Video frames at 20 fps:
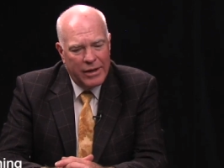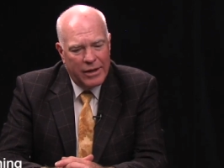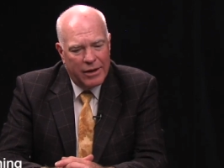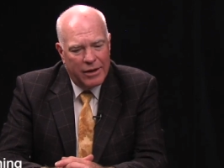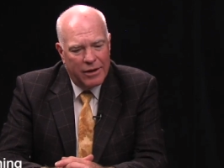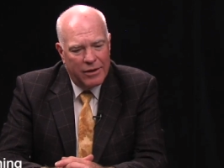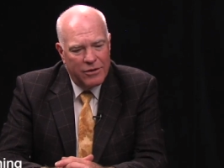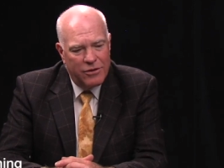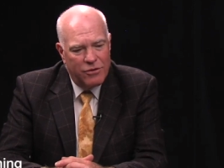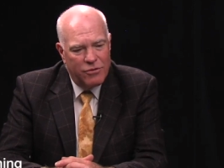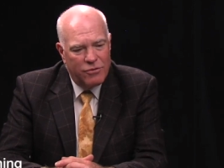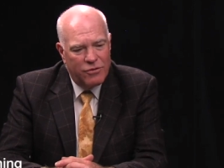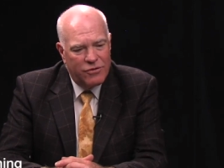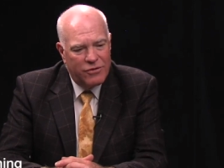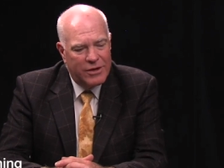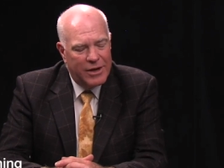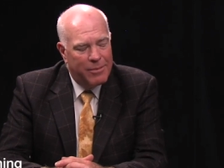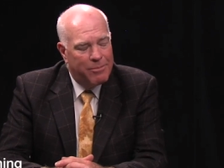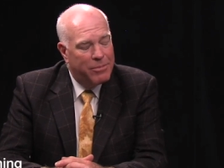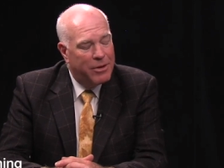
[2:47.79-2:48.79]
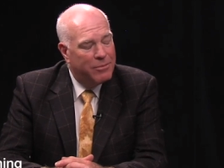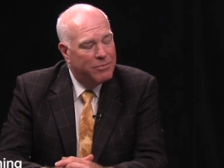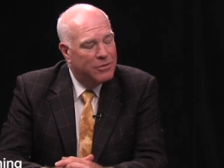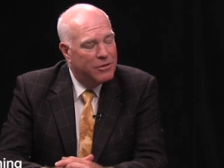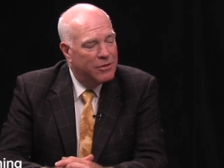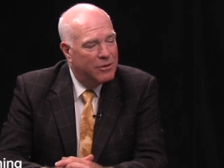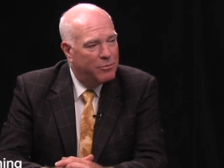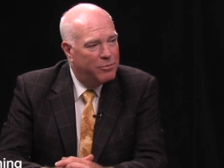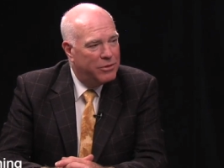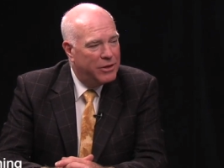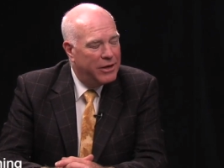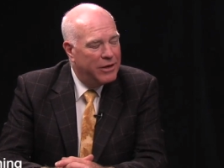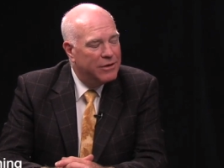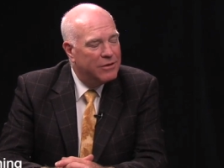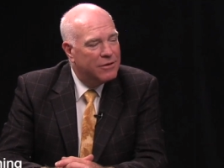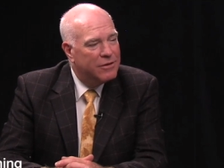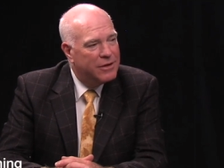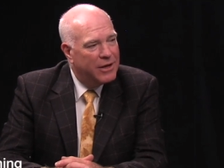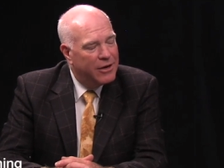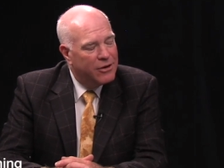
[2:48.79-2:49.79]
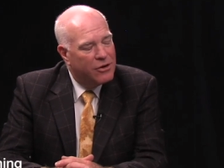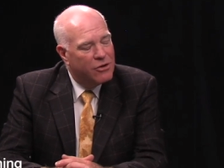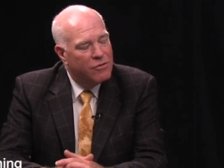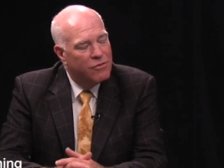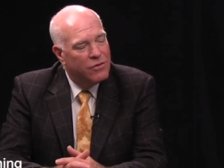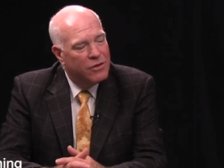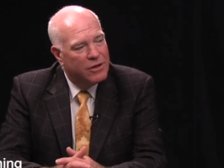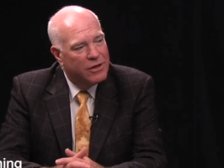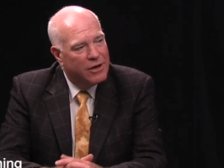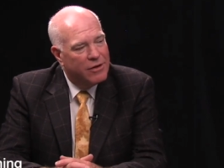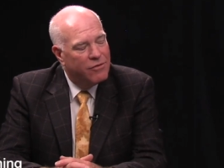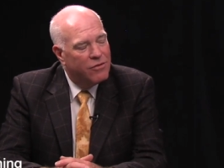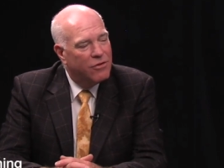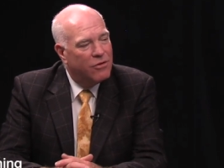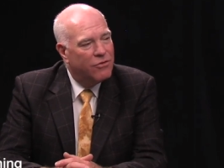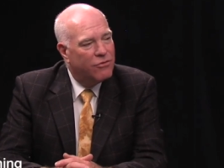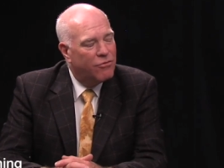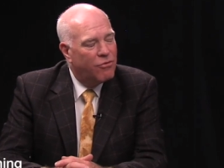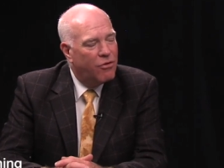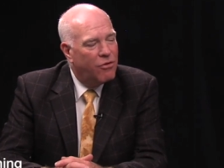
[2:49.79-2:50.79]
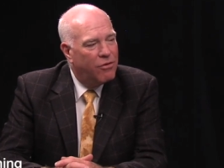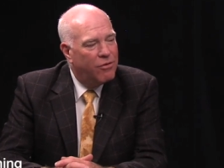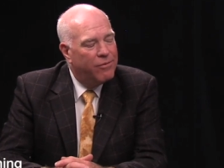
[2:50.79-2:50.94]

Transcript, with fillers: uh, you step up to the plate to take over the governor's role.